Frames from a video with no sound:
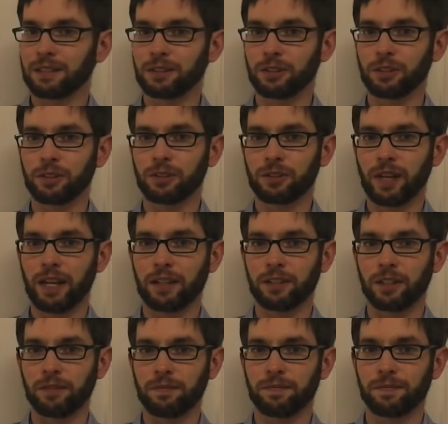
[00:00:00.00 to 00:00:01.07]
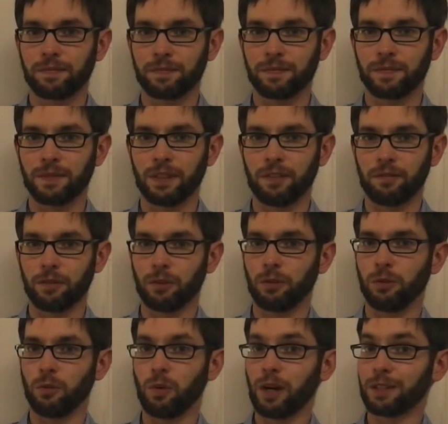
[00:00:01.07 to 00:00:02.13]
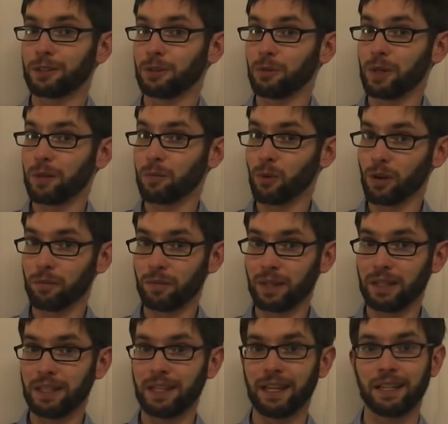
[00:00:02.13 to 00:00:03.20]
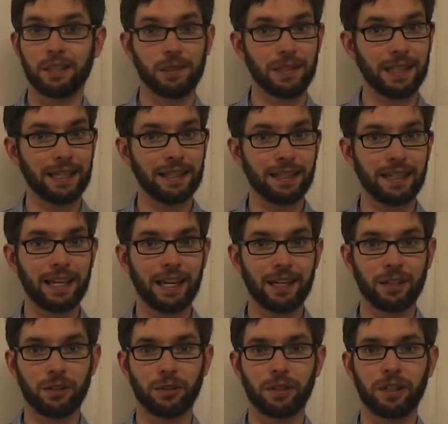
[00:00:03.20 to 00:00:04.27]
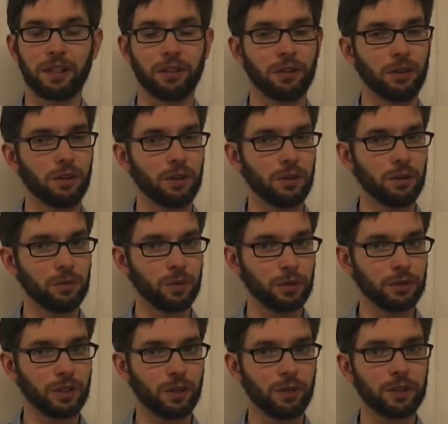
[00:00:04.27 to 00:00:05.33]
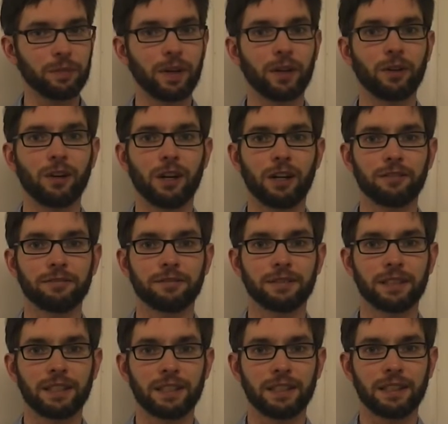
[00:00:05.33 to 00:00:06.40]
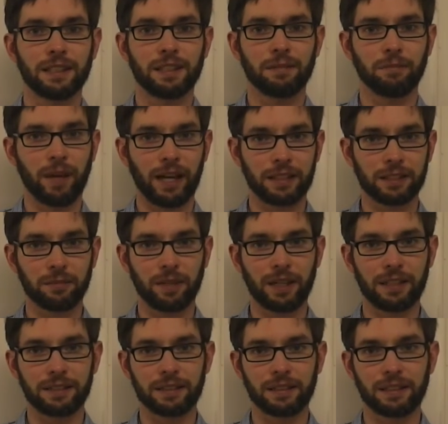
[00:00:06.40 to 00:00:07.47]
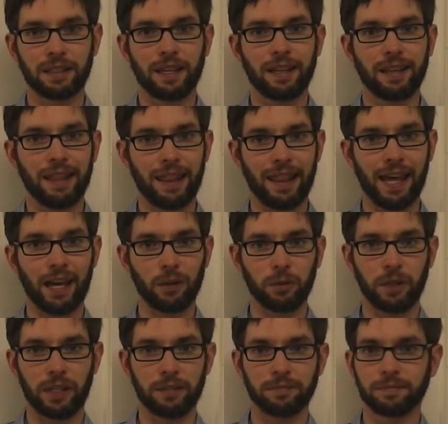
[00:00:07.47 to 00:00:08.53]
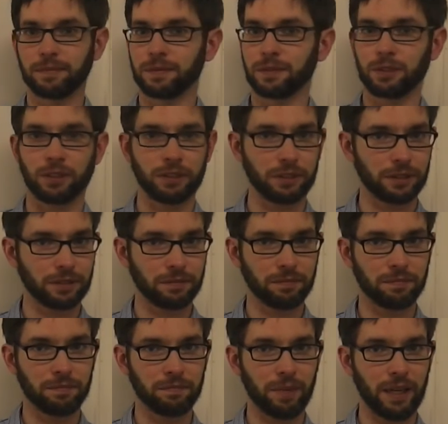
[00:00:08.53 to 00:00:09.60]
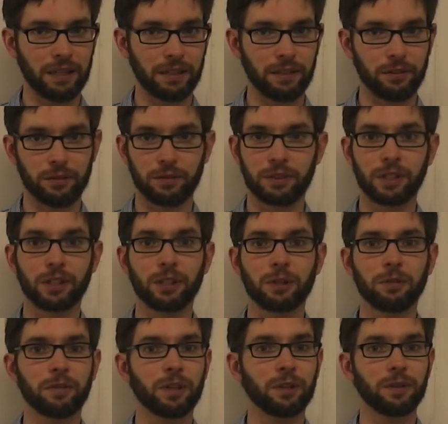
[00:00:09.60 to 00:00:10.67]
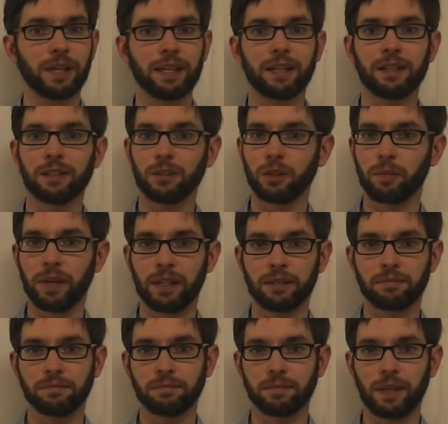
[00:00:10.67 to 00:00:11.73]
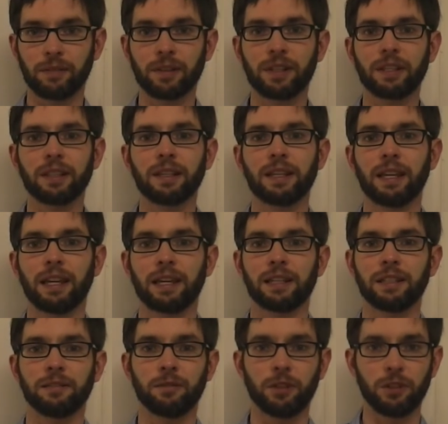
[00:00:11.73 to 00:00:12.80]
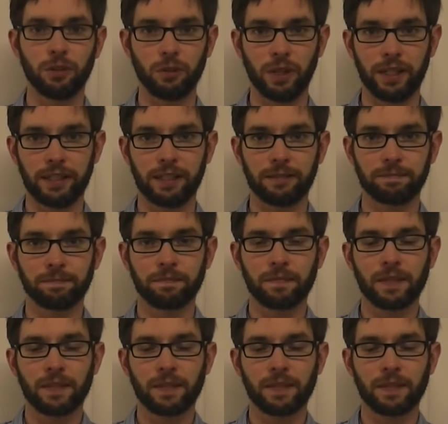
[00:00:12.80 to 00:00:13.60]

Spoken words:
It's good strategy. If you want to win more money and you like the category, you're almost always better off maximizing that way. Just bet either zero if you don't like it, or bet everything you can if you do like it.